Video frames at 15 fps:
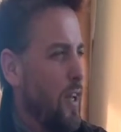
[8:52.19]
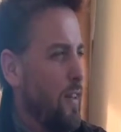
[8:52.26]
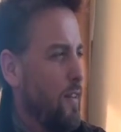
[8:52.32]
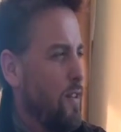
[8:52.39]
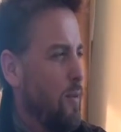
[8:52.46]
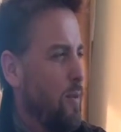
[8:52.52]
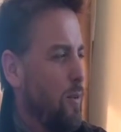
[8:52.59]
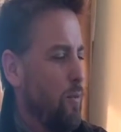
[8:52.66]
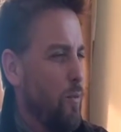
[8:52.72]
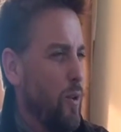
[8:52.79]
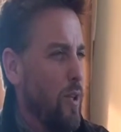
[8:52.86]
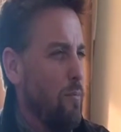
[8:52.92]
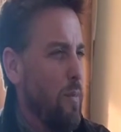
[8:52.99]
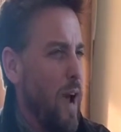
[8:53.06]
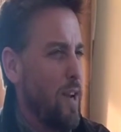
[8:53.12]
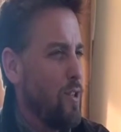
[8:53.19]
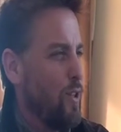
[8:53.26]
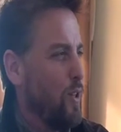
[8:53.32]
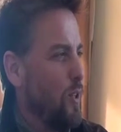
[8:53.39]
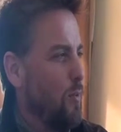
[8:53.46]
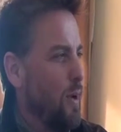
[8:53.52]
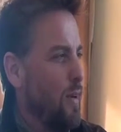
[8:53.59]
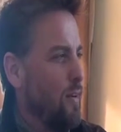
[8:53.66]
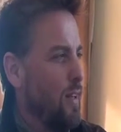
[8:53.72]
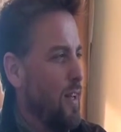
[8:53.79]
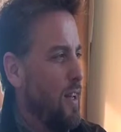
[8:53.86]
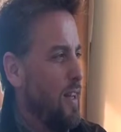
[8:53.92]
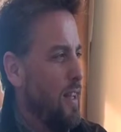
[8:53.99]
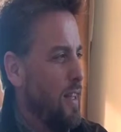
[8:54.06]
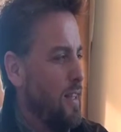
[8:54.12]
There's something really magical about
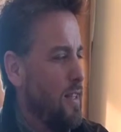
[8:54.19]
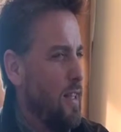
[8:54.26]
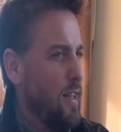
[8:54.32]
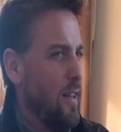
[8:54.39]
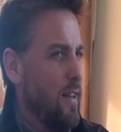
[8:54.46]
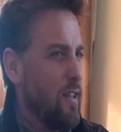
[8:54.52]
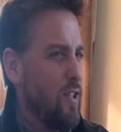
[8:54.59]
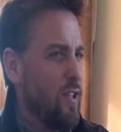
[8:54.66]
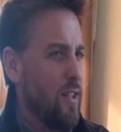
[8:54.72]
India that's